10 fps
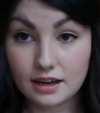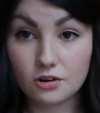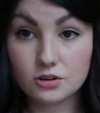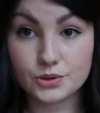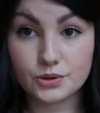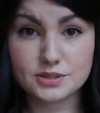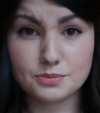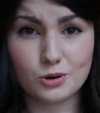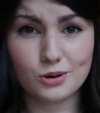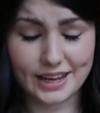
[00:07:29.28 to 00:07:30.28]
Also got
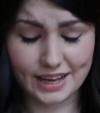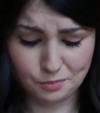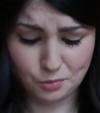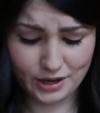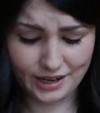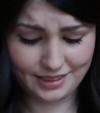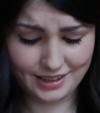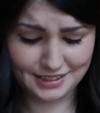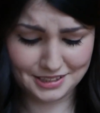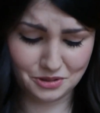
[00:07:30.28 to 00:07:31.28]
some more kind of boring
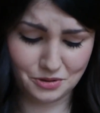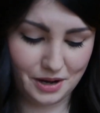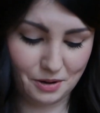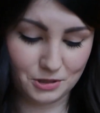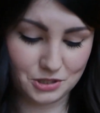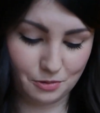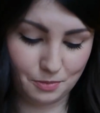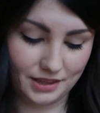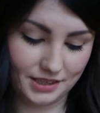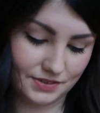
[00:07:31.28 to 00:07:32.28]
things, so I won't talk
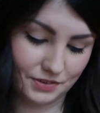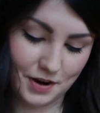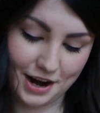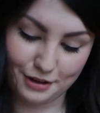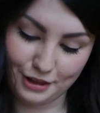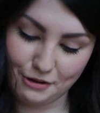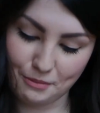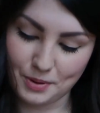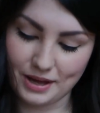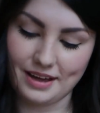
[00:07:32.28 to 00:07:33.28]
about these for very
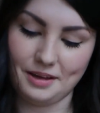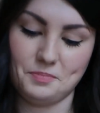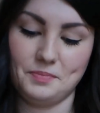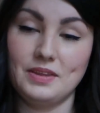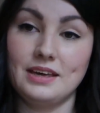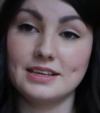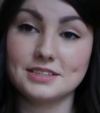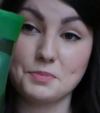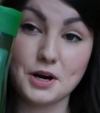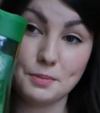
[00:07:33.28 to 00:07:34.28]
long, but
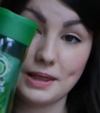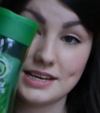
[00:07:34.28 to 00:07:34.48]
some Herbal